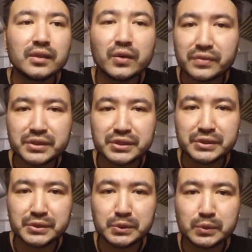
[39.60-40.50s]
over
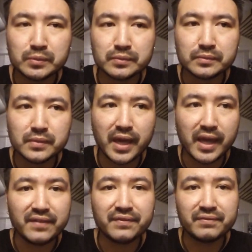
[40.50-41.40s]
to
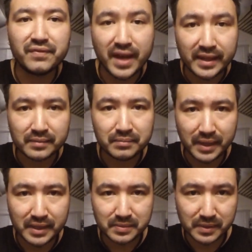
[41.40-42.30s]
a
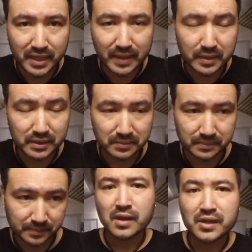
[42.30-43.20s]
fat-based metabolism.
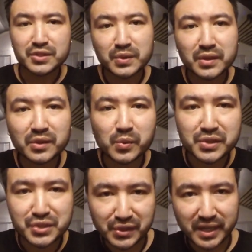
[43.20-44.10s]
So in other
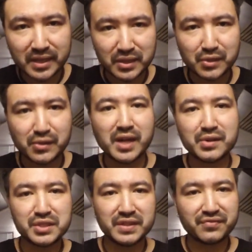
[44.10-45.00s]
words, you're getting your
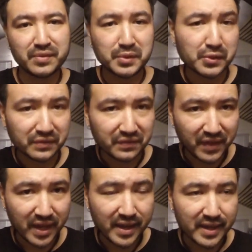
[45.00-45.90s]
energy from your own
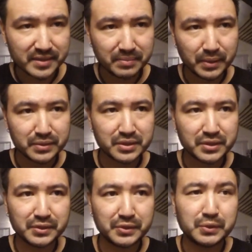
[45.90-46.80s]
fat as opposed
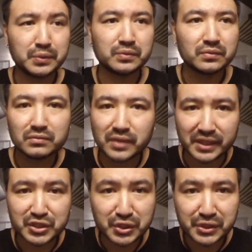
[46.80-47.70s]
to
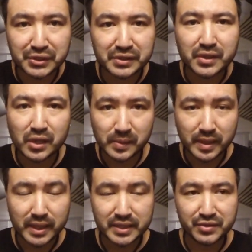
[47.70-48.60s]
like sugar and
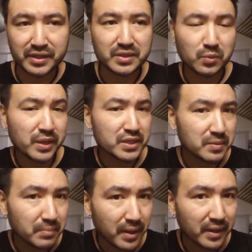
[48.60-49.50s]
carbohydrates,
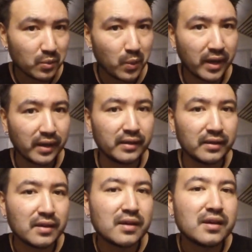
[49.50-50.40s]
which, by the way,
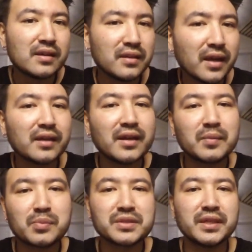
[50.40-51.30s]

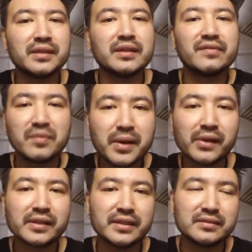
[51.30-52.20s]
99% of
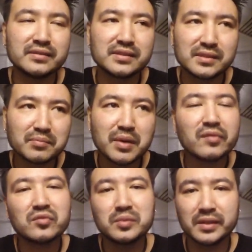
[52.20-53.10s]
Americans
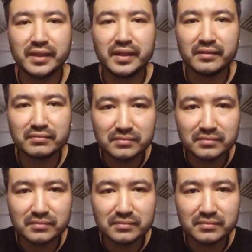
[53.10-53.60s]
probably